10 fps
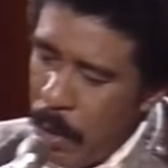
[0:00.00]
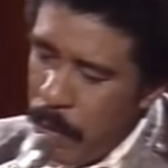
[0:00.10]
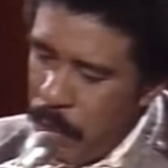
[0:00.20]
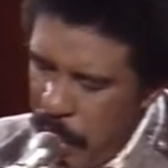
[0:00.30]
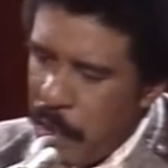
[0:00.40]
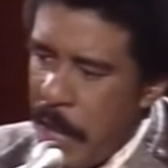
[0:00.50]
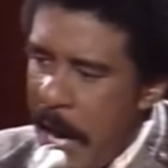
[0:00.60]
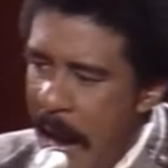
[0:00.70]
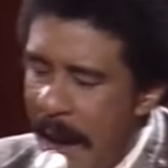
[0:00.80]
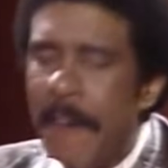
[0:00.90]
She
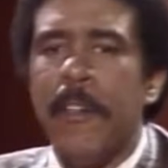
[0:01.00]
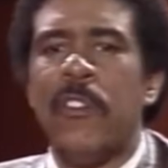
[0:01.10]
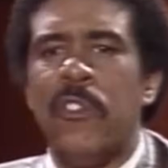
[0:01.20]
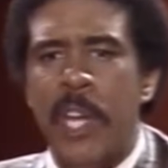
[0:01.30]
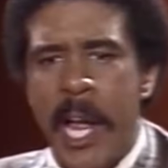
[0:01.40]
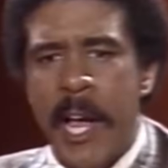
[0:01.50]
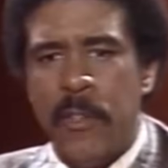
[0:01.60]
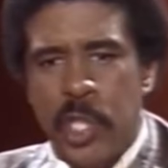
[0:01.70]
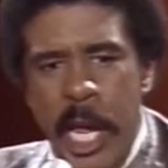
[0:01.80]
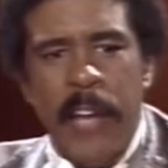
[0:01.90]
said, I
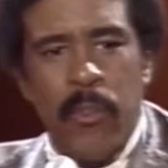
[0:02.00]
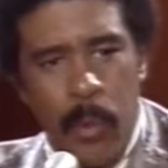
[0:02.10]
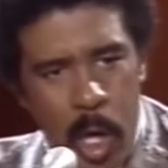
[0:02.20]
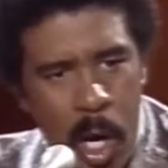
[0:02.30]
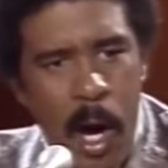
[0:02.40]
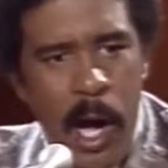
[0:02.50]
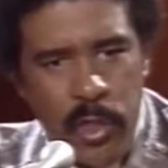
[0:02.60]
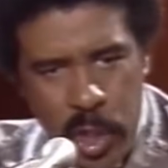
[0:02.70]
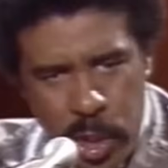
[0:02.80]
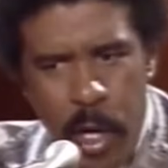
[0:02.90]
understand. She had some
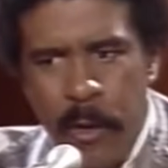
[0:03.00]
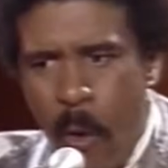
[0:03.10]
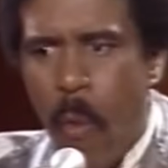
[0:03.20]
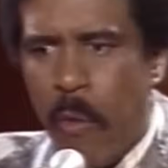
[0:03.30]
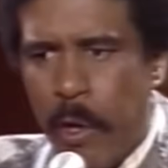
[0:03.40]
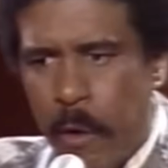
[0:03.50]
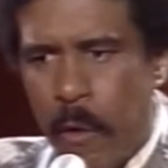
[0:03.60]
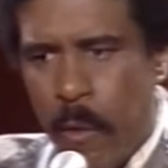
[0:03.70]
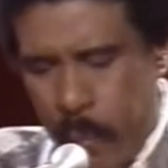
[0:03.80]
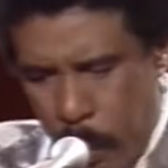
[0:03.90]
cards she turned over, you
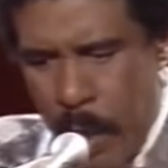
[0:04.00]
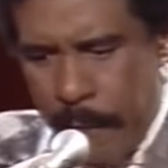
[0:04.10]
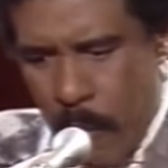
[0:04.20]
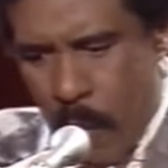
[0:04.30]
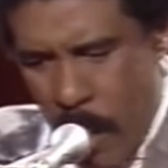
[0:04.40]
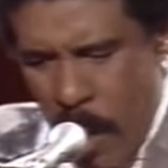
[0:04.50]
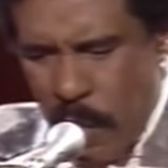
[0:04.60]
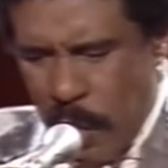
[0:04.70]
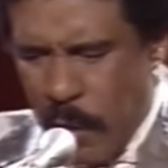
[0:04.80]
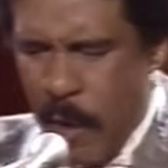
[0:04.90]
know, 3 or 4
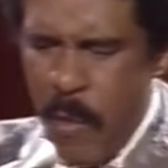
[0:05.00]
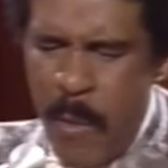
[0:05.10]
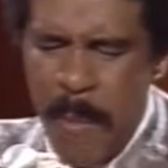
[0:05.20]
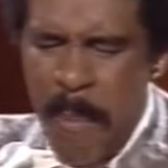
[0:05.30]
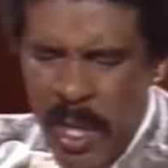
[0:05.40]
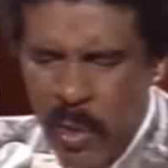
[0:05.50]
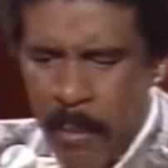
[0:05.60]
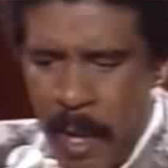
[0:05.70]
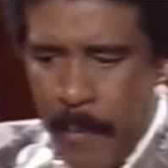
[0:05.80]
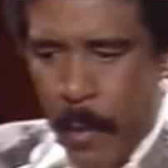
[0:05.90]
cards. She turned over and mixed
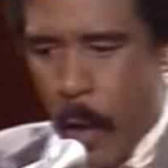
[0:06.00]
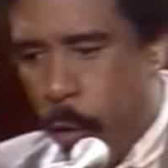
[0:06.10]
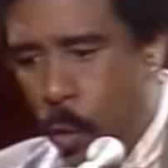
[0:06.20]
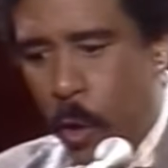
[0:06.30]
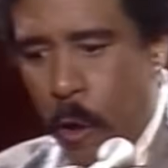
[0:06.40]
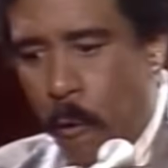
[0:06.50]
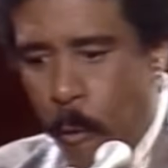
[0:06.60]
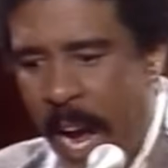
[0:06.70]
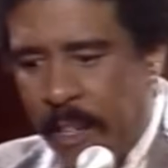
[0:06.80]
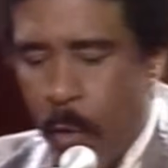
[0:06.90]
them up, threw a little
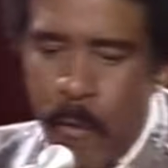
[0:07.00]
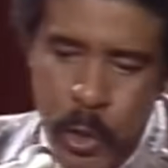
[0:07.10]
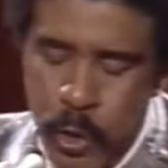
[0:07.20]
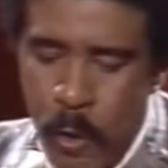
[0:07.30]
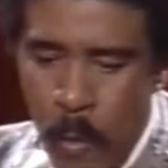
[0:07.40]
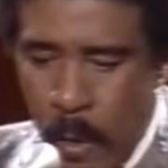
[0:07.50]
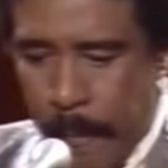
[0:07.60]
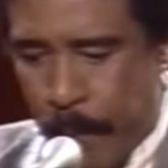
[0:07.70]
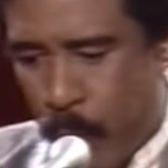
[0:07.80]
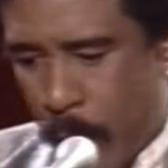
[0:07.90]
rice over her shoulder,
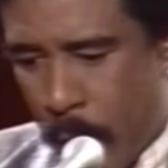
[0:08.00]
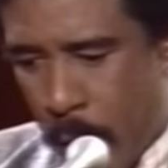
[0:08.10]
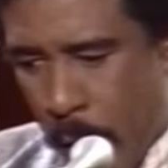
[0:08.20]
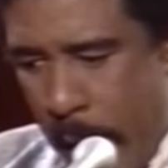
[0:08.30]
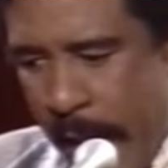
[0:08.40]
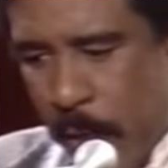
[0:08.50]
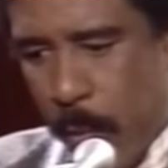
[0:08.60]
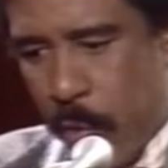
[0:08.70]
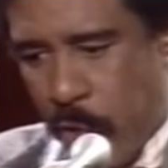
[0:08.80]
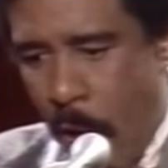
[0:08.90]
had
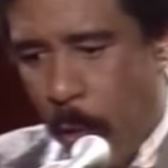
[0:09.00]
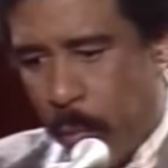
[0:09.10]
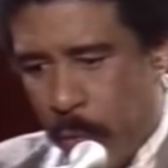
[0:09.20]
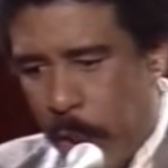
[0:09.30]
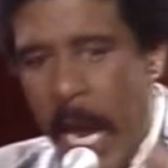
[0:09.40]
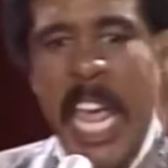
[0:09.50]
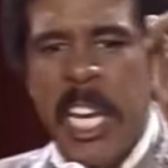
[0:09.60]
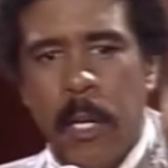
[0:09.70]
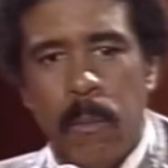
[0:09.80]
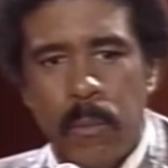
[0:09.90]
some salt, and she
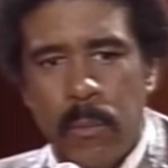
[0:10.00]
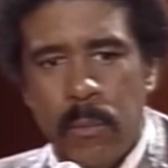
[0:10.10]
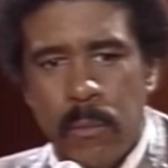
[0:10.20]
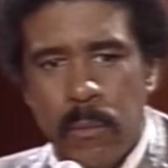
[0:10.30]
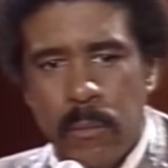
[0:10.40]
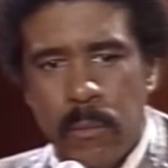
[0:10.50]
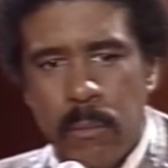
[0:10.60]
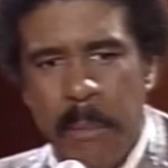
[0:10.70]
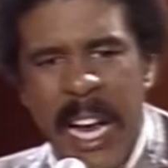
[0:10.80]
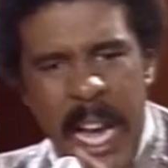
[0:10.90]
ate it.
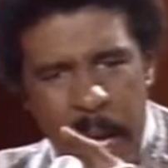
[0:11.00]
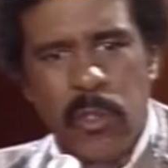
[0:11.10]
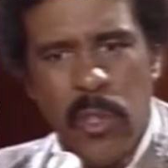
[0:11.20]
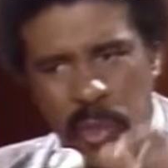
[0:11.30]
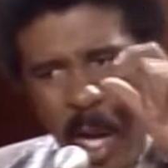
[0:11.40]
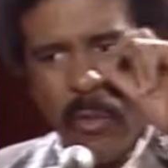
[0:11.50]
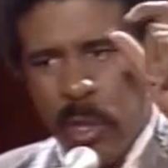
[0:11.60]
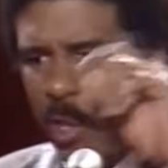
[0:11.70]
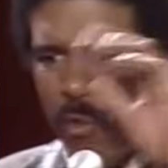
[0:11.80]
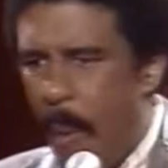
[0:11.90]
About an ounce of salt,
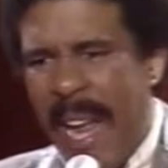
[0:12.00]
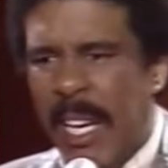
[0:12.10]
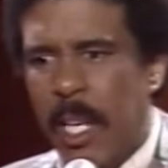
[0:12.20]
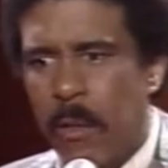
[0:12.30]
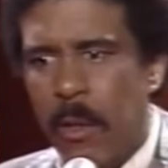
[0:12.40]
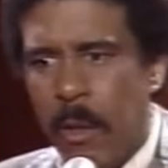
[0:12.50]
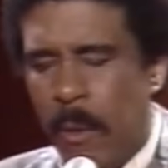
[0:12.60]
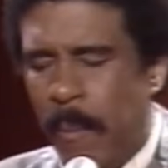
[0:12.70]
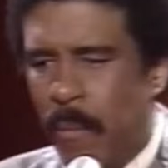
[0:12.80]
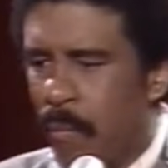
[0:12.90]
she just swallowed it, you
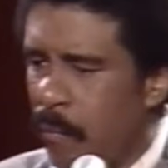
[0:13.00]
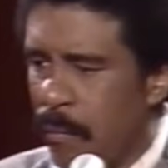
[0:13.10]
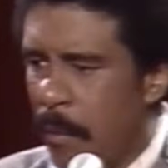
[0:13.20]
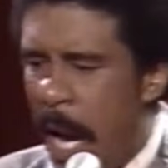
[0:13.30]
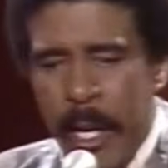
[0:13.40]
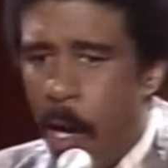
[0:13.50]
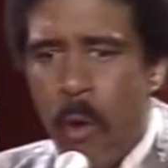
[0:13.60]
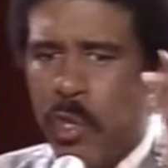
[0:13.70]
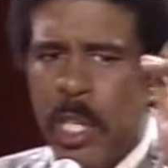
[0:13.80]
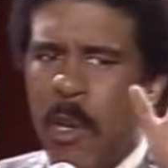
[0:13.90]
know. I
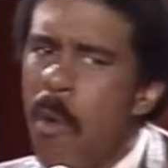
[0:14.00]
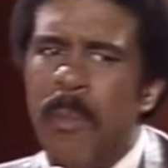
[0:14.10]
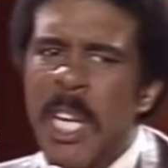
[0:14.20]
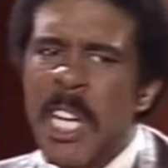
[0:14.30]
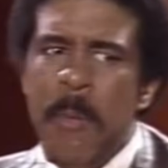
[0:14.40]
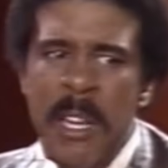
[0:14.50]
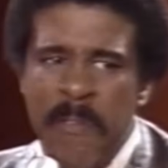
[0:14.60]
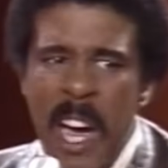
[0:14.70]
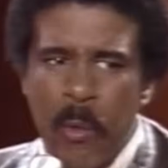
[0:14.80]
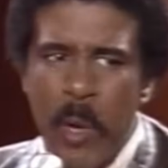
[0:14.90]
know she don't need to be
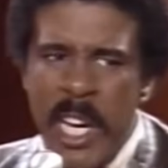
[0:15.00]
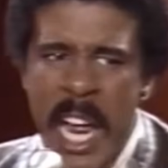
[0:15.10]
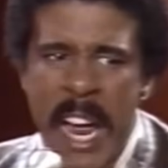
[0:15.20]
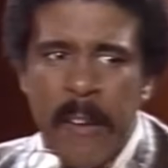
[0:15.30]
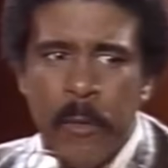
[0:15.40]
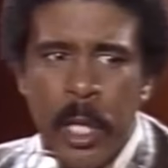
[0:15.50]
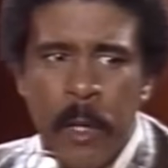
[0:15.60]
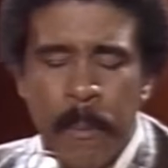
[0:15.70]
fucked with then, you know.